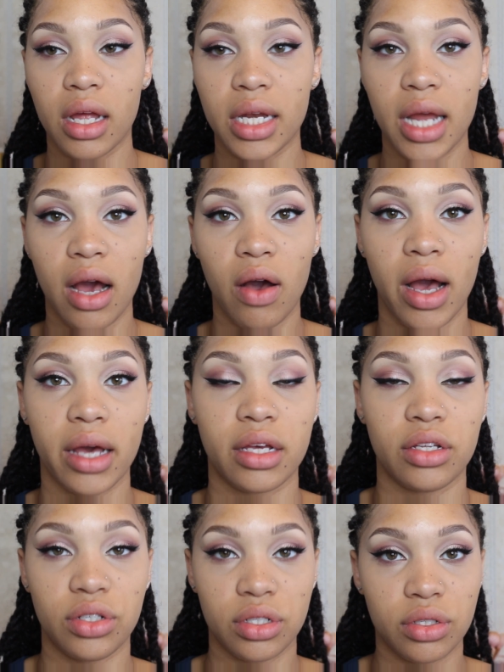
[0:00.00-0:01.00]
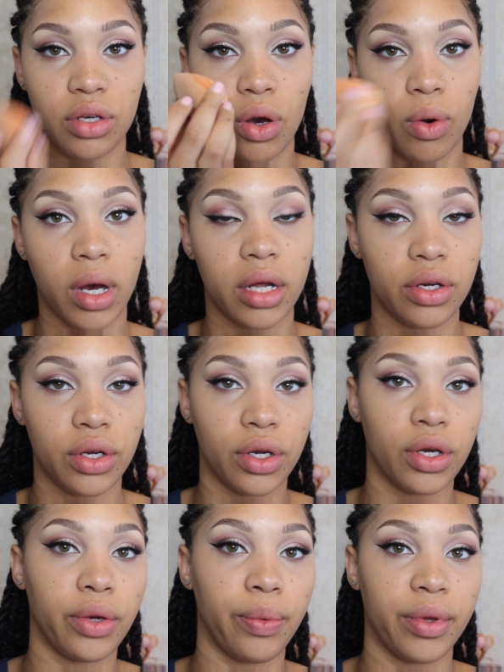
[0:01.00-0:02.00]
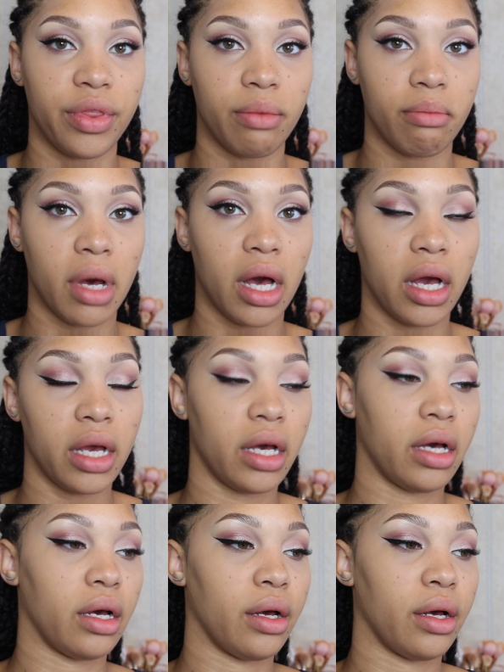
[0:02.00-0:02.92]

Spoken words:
Now I can just go under with my